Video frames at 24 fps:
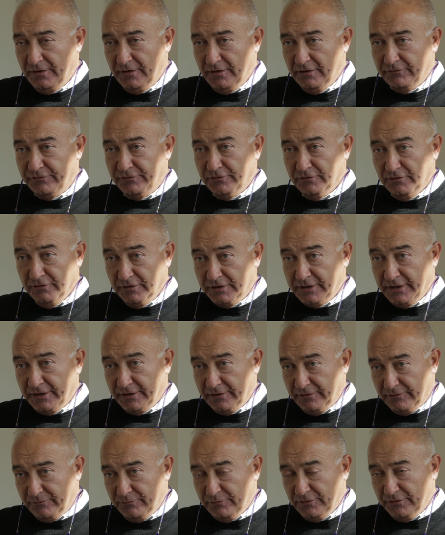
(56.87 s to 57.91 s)
if you look at
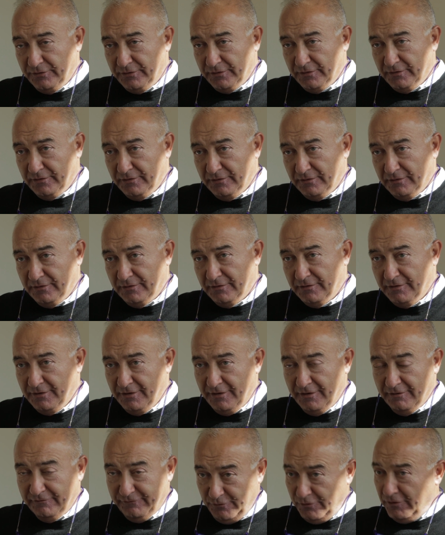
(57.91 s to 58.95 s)
it with
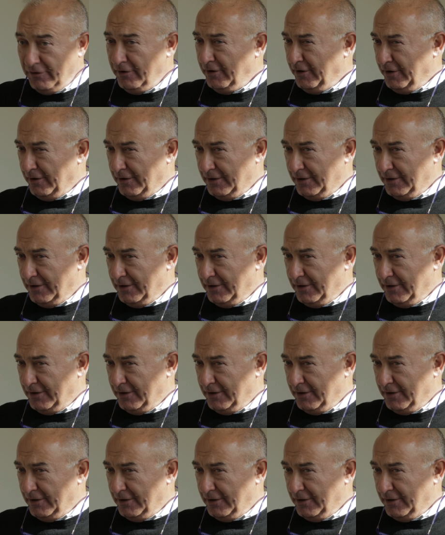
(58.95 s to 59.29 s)
foreign